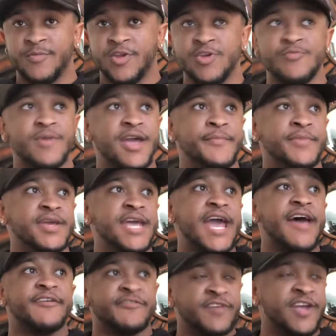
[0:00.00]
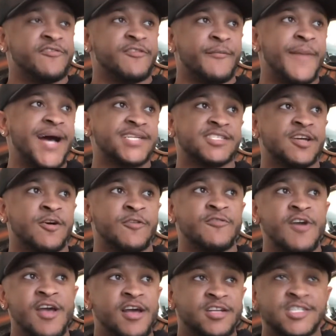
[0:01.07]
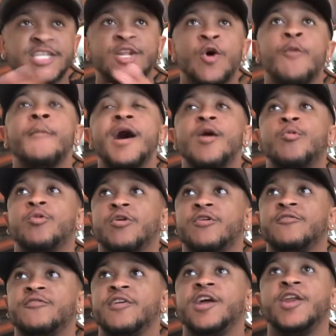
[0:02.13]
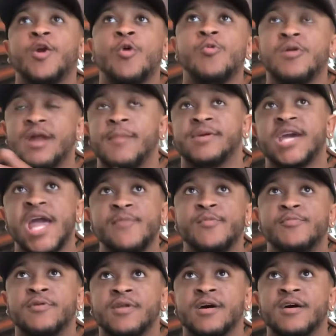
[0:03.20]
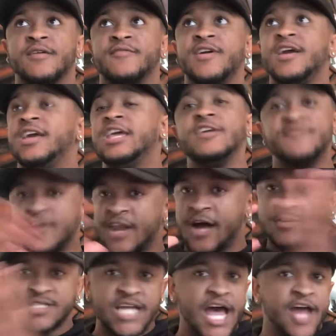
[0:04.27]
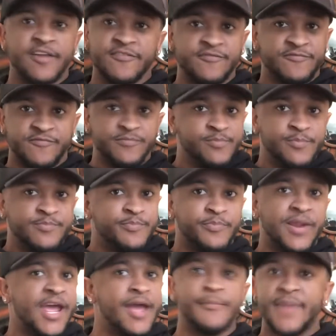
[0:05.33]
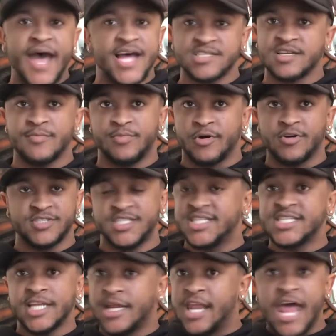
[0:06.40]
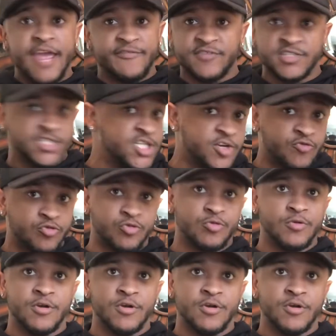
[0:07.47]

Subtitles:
You made me have faith in myself to know my worth and know what I'm capable of, even outside of playing basketball, just in life in general.